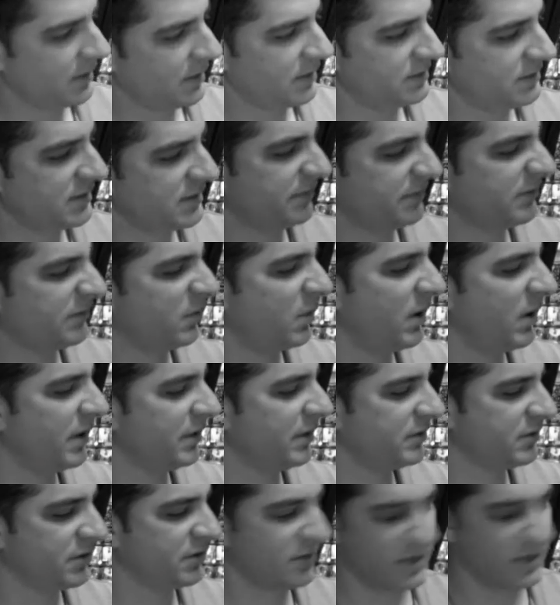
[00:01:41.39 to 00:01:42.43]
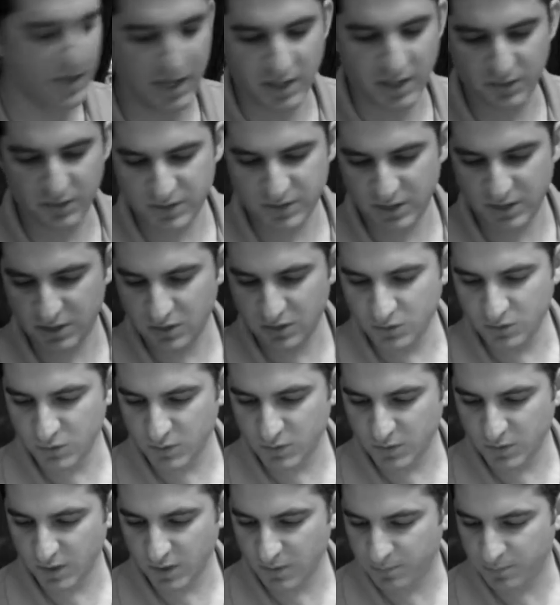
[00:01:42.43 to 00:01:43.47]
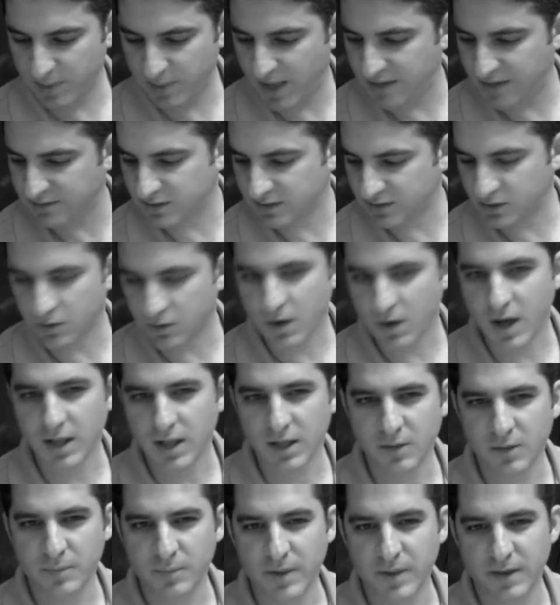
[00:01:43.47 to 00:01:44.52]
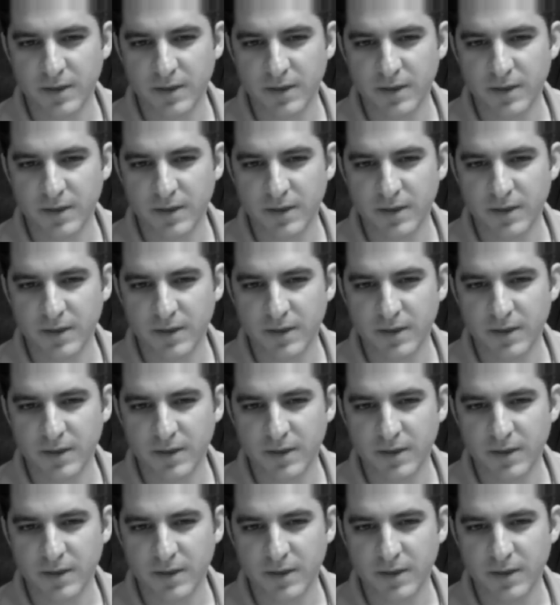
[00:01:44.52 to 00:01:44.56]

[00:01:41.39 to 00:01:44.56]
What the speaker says: He said after a while they'll turn yellow. He said use plastic Krylon